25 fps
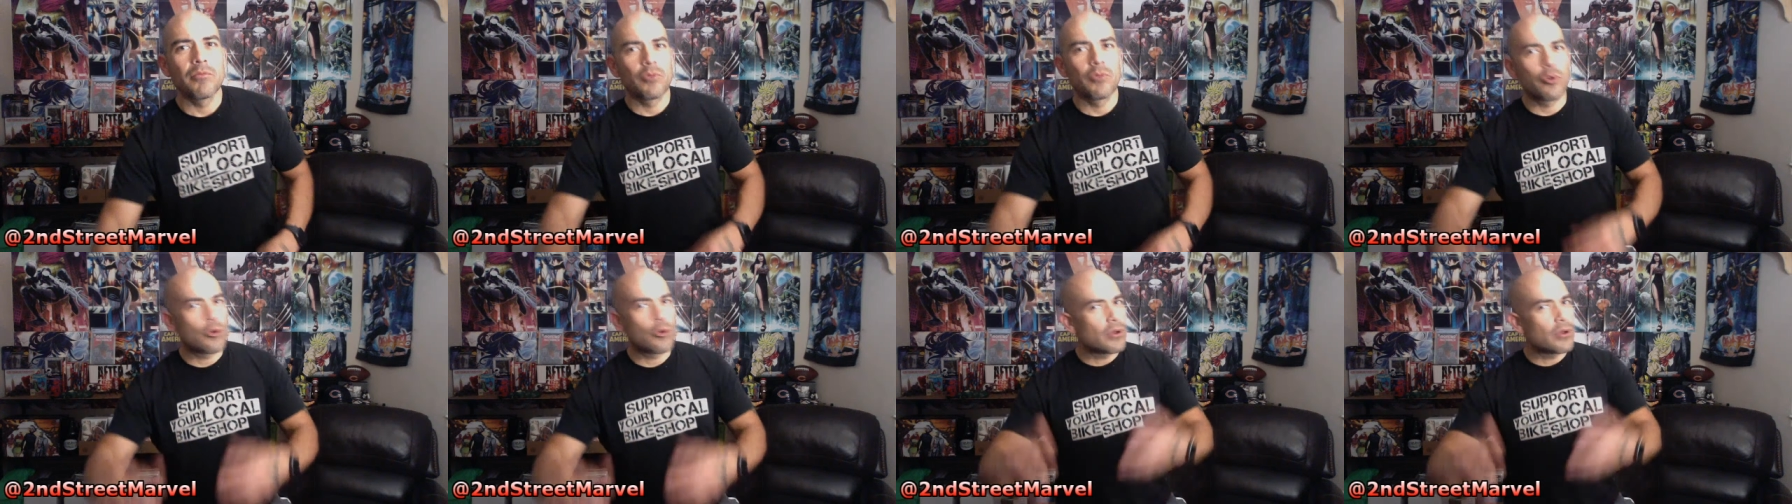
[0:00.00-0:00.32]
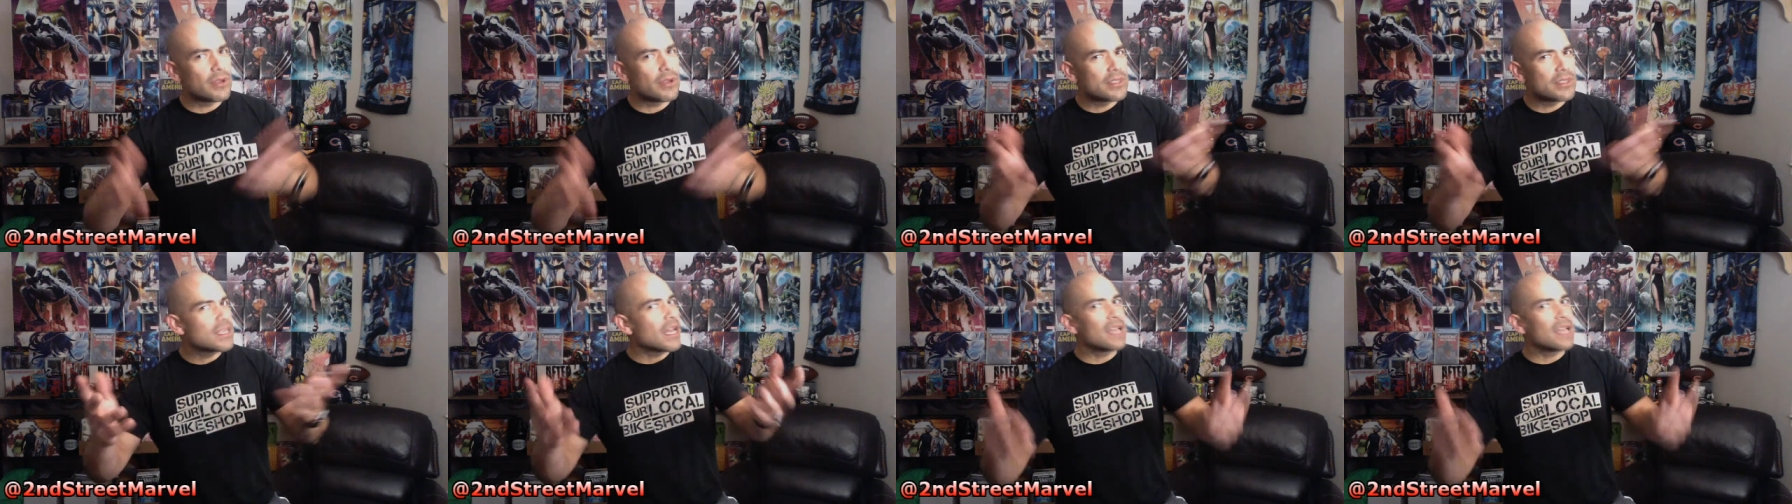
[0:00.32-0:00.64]

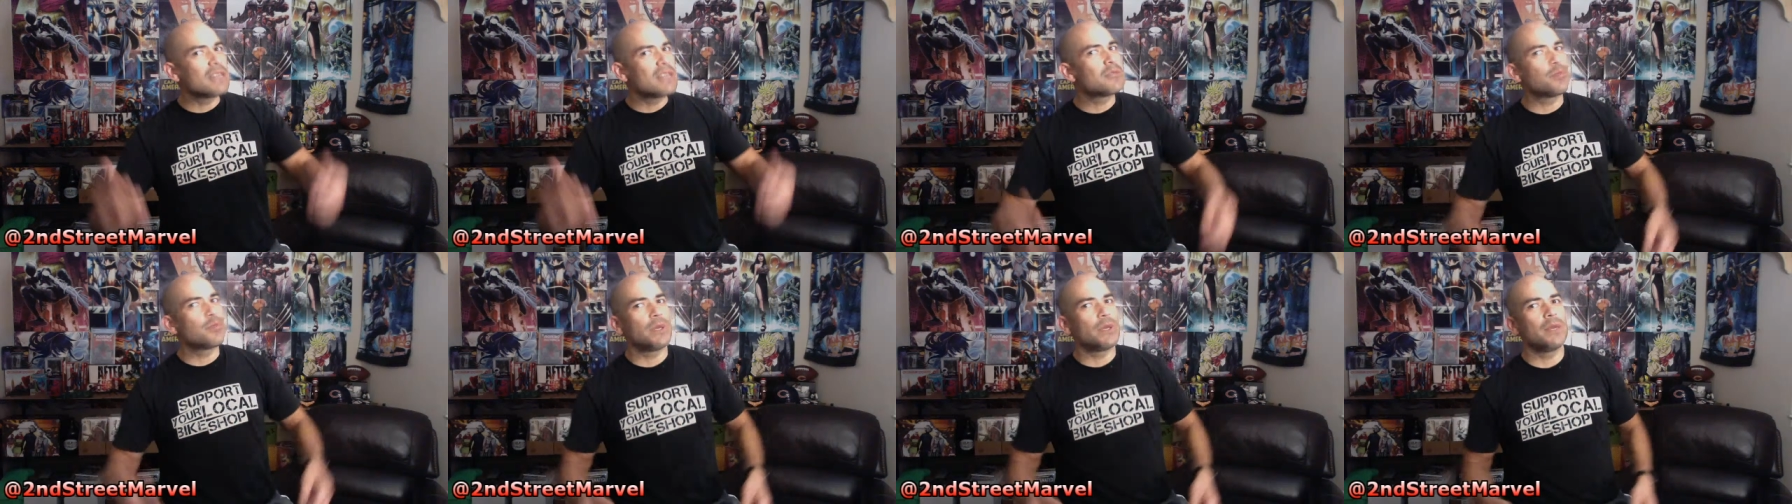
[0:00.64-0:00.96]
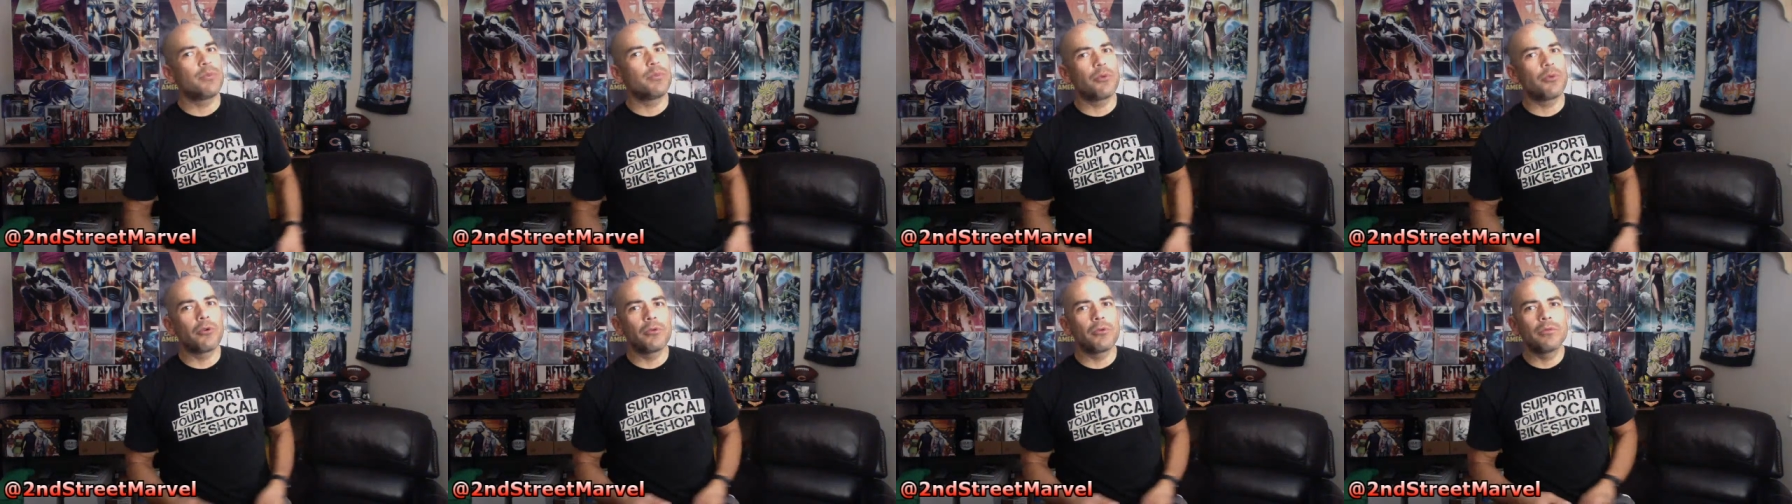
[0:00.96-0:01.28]
Criticize
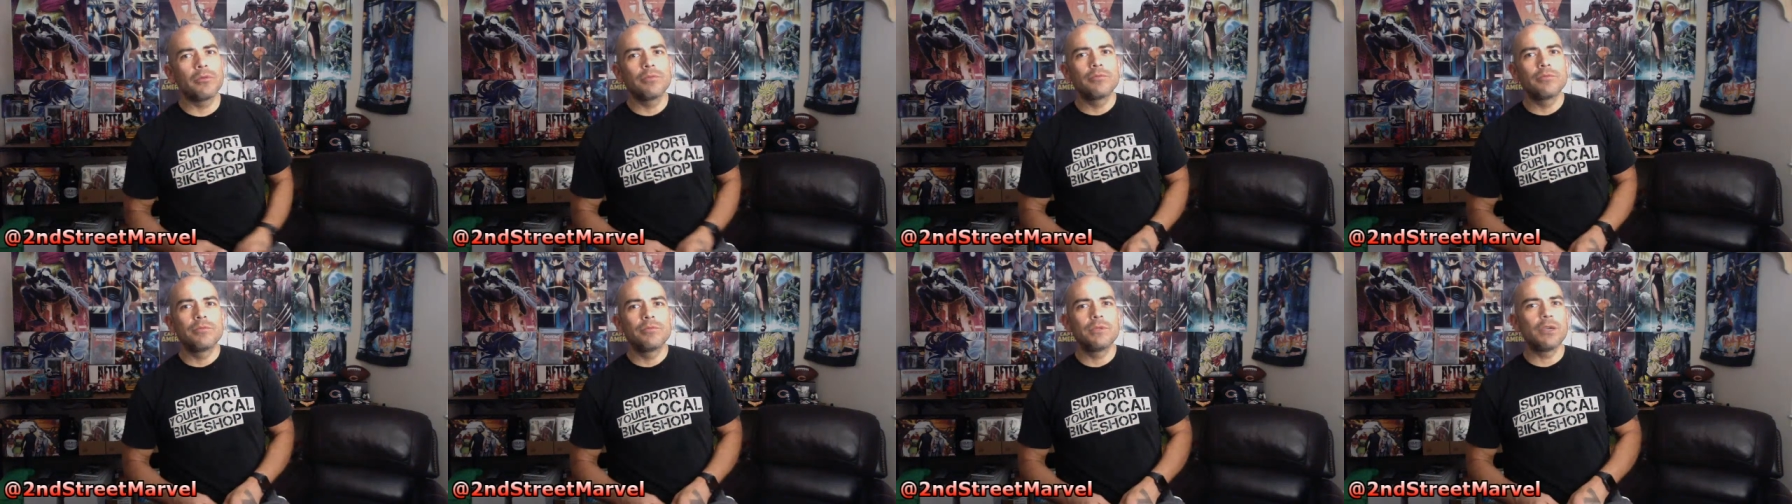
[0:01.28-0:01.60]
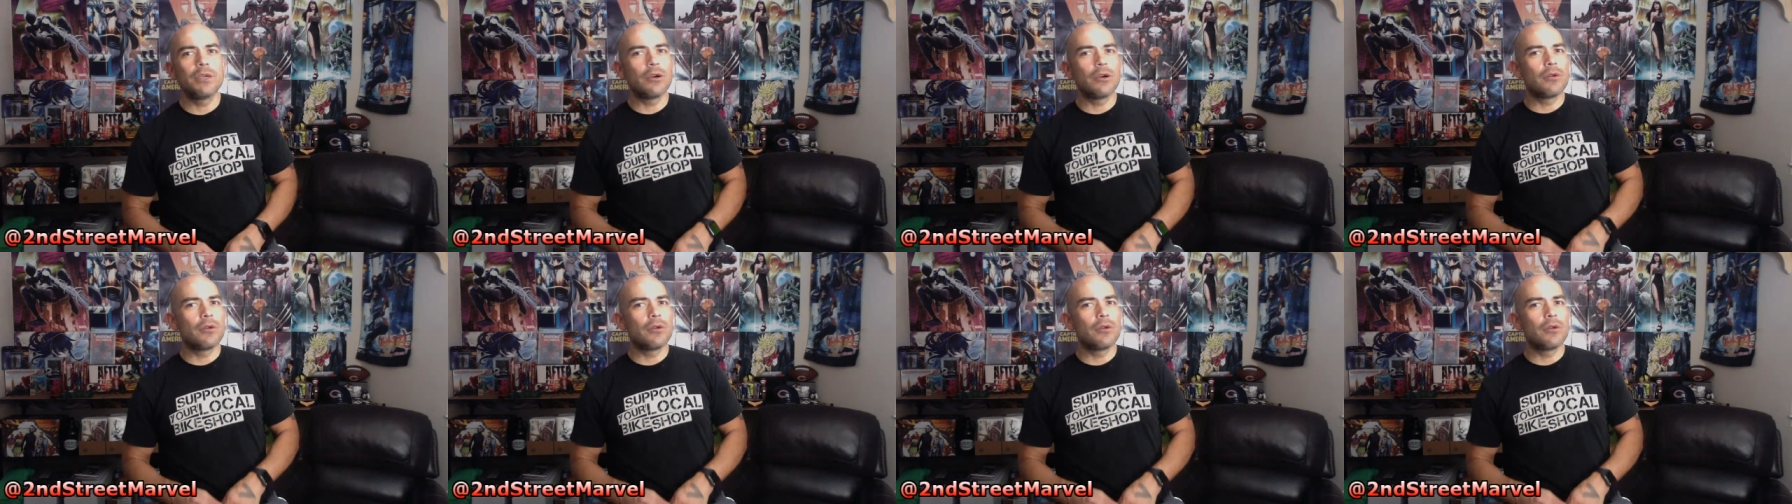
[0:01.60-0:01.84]
people, you know,